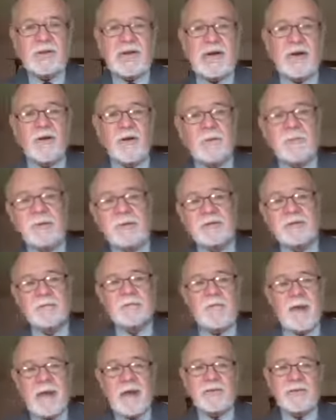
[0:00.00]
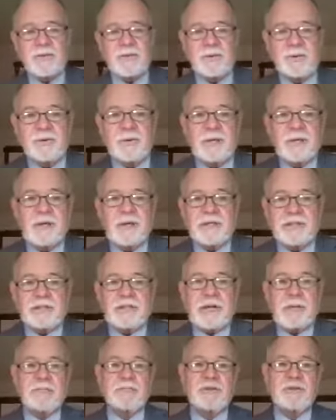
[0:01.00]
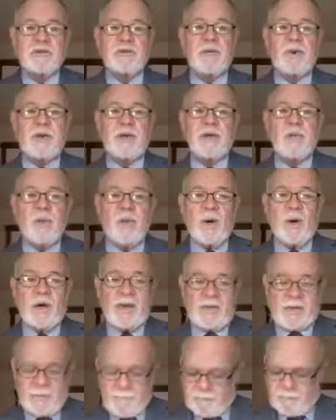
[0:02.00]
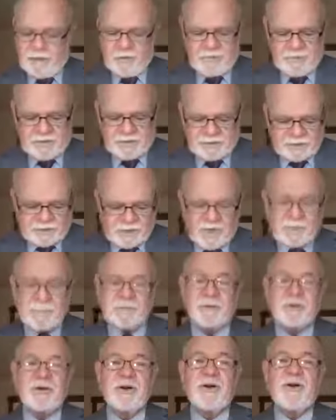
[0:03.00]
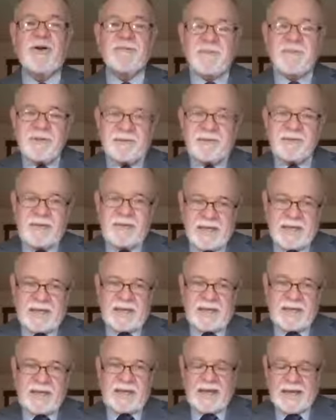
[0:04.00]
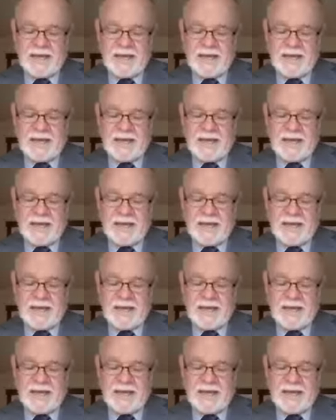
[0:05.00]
Now open to Matthew chapter 15,